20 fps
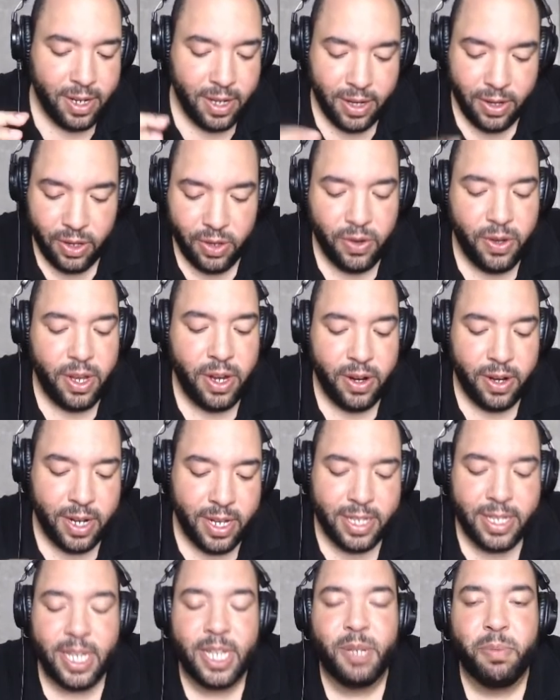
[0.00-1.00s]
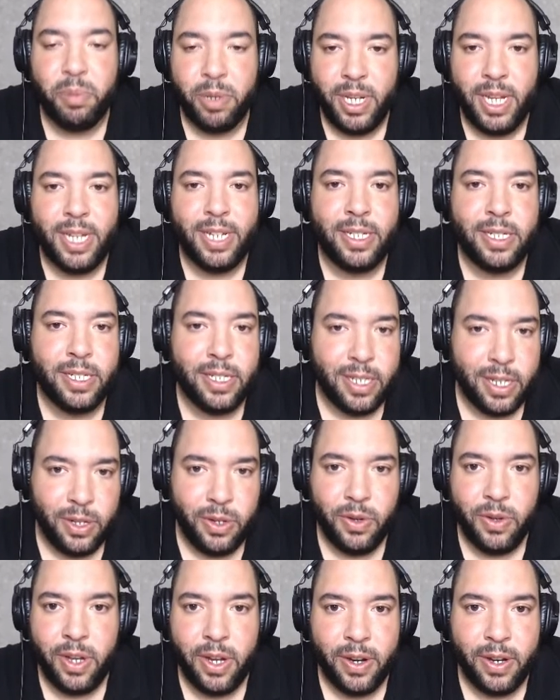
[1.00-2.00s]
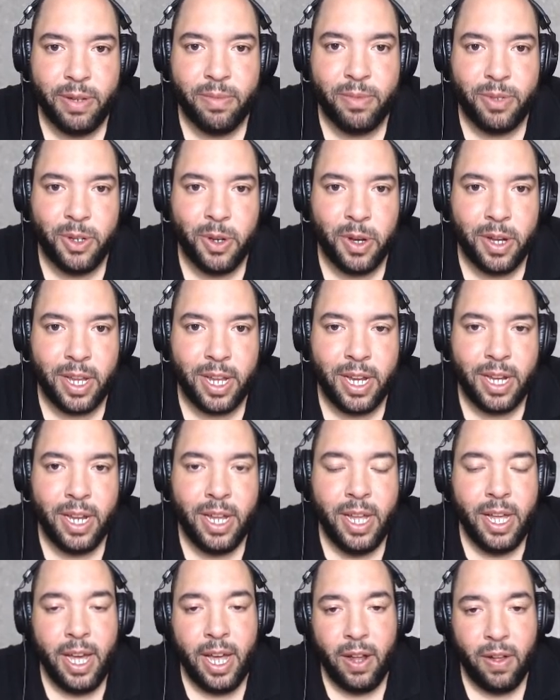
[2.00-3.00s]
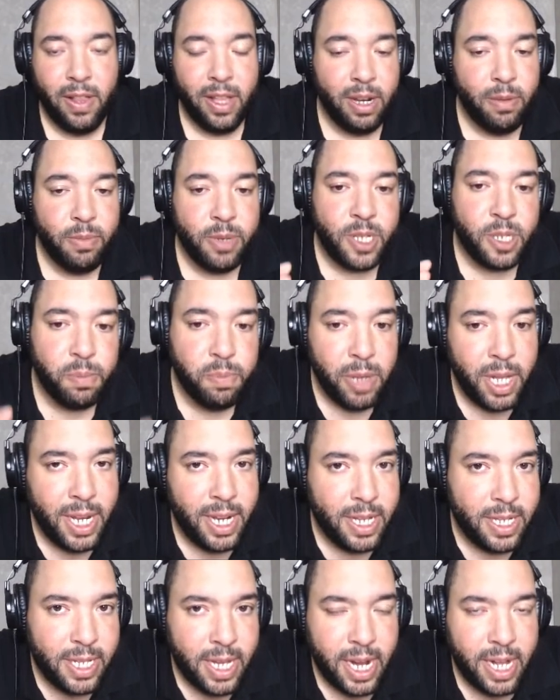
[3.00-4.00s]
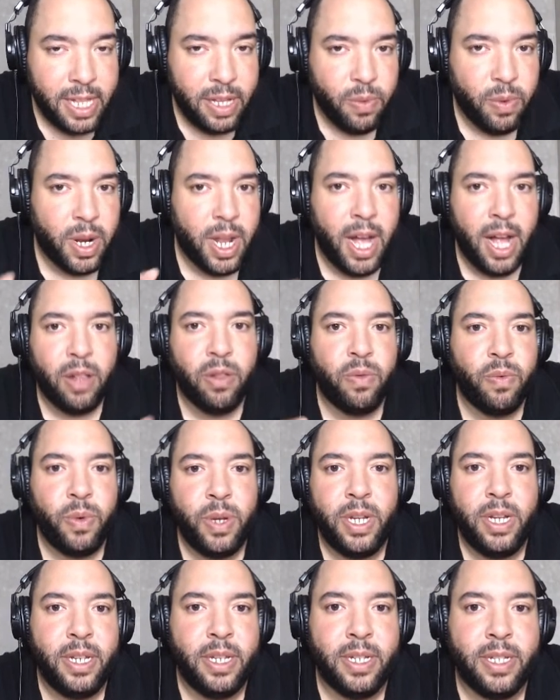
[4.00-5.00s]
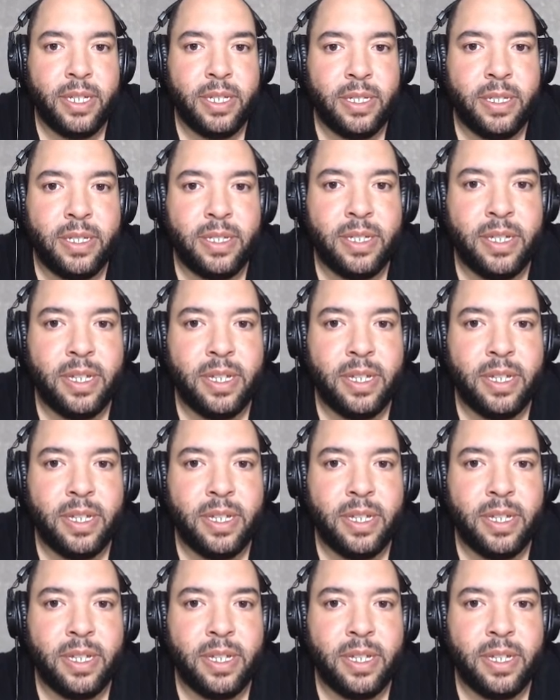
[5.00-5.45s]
You'll hear his explanations and you'll hear him talking. And I'll let him explain exactly what Halloween is.